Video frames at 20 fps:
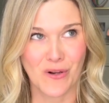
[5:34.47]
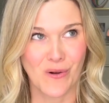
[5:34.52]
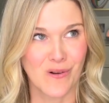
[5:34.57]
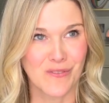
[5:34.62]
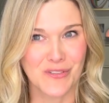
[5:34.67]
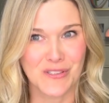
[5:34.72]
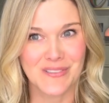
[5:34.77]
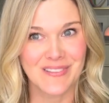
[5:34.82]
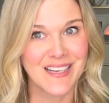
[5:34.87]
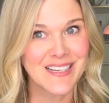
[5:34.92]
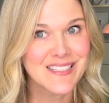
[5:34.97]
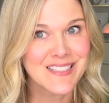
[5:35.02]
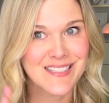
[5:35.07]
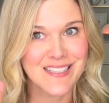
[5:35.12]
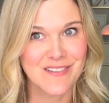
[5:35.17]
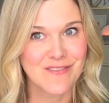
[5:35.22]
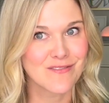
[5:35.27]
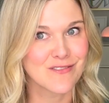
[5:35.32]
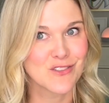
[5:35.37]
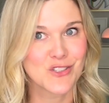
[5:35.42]
over less
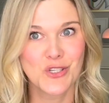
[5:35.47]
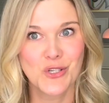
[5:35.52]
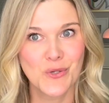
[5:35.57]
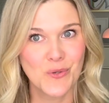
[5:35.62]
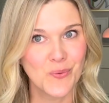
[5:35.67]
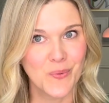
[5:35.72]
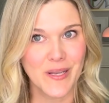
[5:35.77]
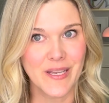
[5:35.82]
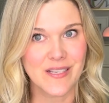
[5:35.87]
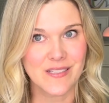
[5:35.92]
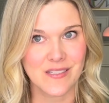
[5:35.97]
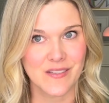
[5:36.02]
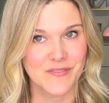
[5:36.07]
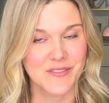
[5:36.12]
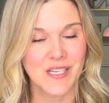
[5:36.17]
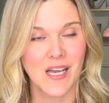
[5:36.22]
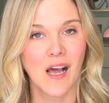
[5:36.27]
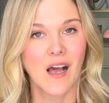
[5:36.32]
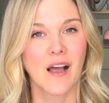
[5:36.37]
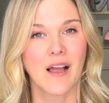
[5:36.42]
than two weeks of
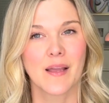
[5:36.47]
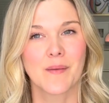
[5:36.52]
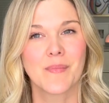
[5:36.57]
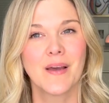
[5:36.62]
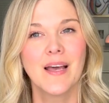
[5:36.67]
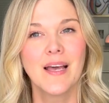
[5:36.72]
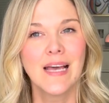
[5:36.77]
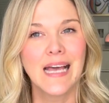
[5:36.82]
time,